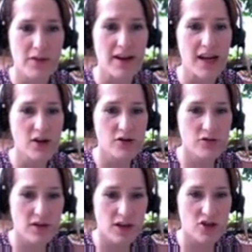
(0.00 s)
with an
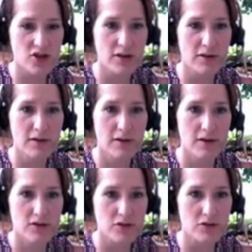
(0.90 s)
introduction
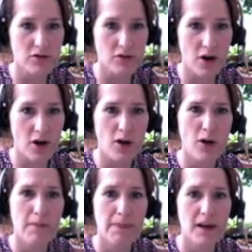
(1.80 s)
to
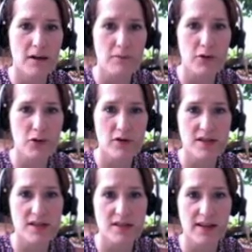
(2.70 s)
CALL, computer
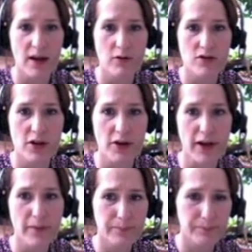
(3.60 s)
assisted language learning.